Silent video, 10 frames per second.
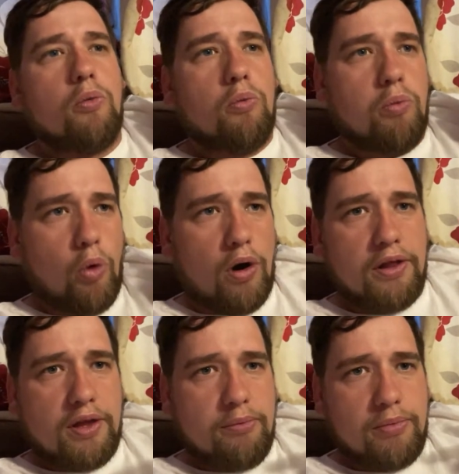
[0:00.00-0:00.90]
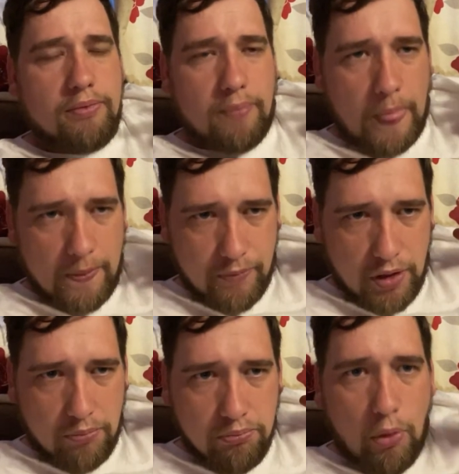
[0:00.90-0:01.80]
water them
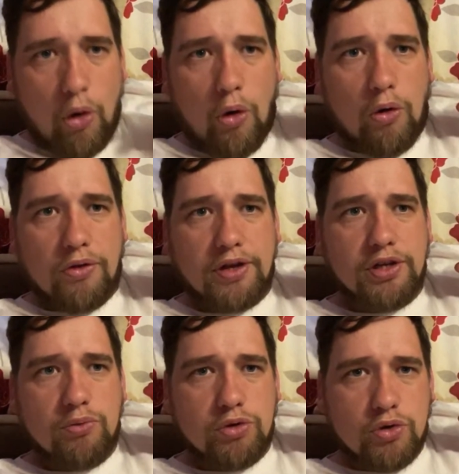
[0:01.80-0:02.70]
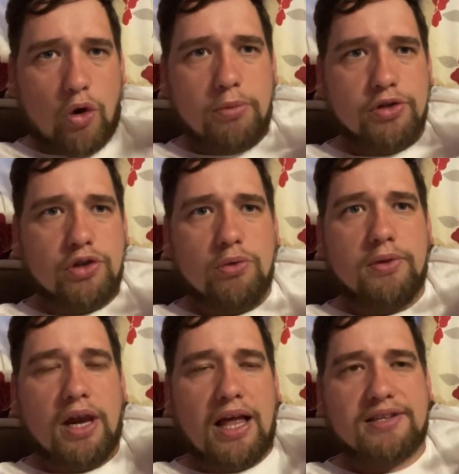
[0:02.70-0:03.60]
more than you would normally
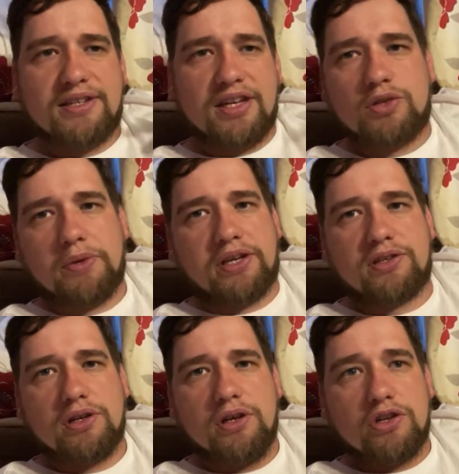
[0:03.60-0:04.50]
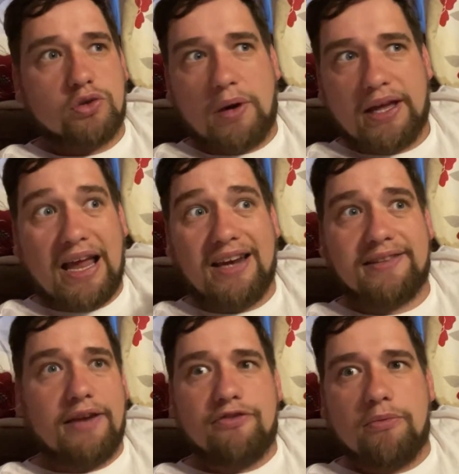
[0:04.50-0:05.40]
do in the last 6 weeks. So, like
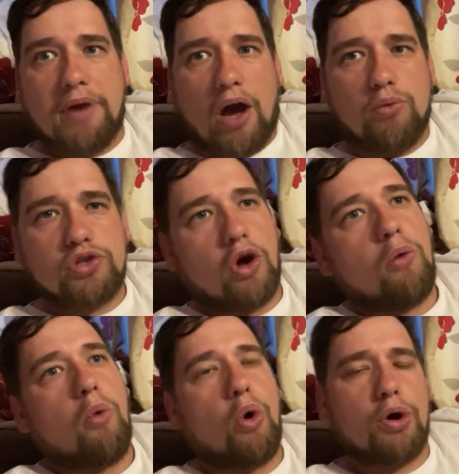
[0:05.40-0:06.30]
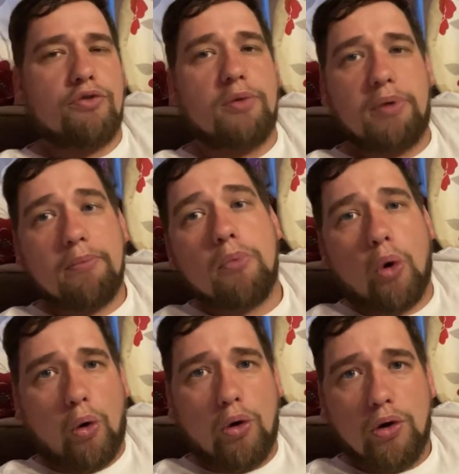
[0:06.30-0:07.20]
anytime from now, start watering a bit
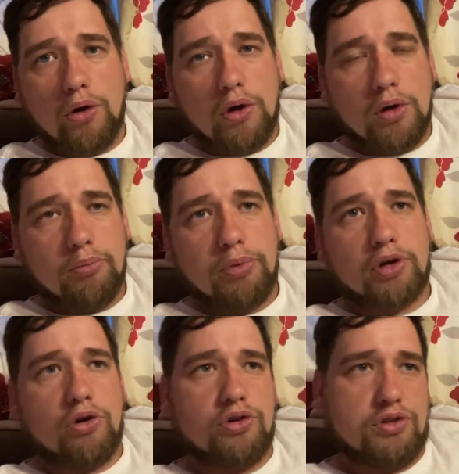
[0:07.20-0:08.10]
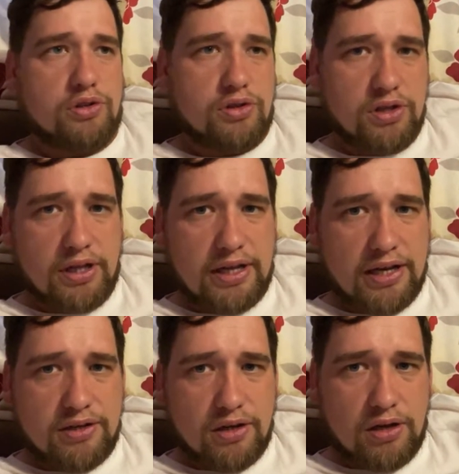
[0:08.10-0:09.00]
more, because you'll
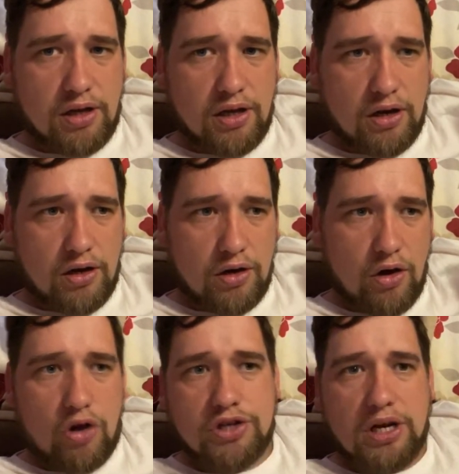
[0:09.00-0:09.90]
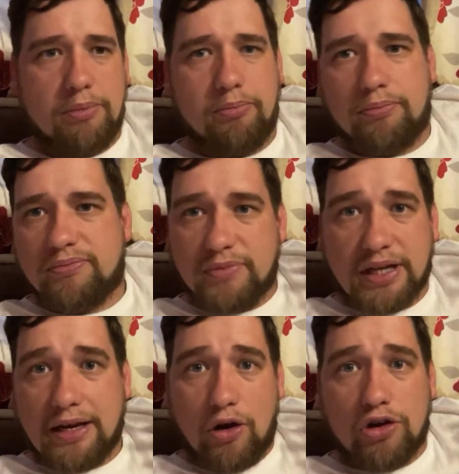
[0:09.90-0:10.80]
get larger. You
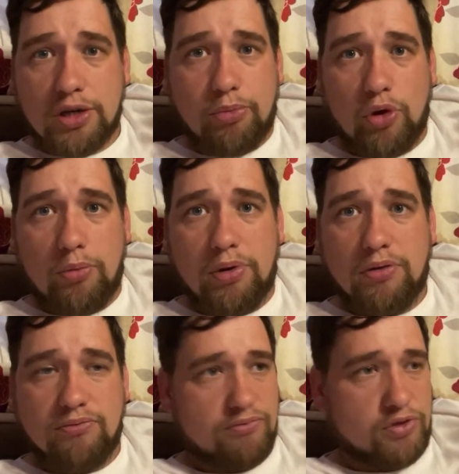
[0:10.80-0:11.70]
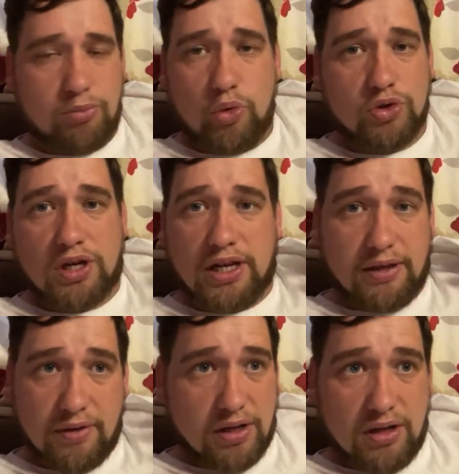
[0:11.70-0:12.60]
get larger bulb supposedly,
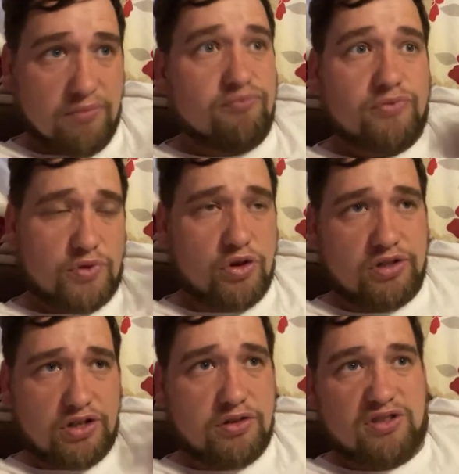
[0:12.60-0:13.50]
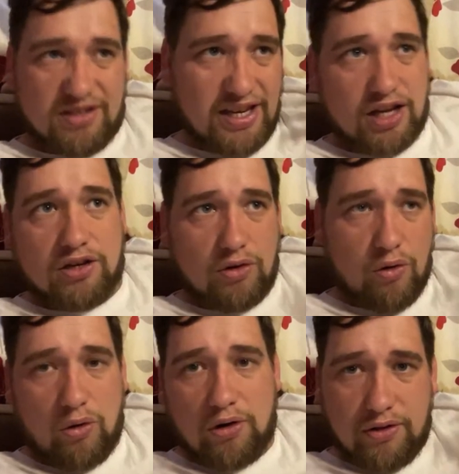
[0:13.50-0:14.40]
because it's taking
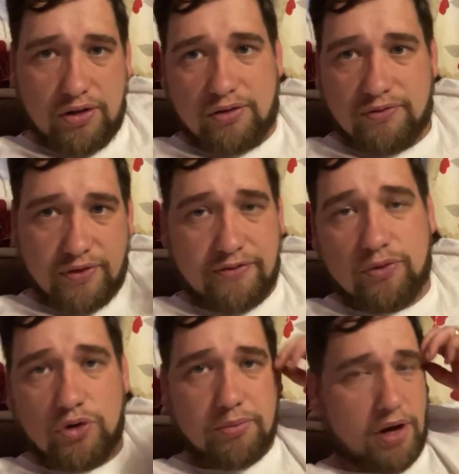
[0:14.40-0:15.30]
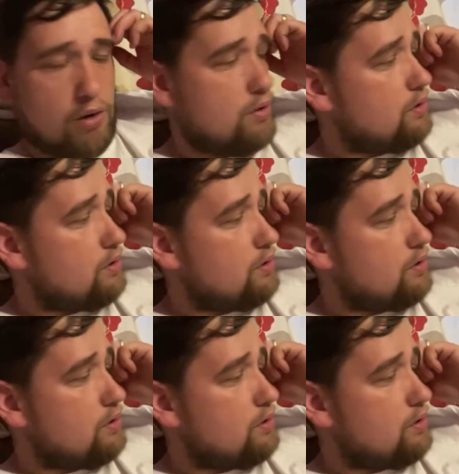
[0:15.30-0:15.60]
all of the food up now,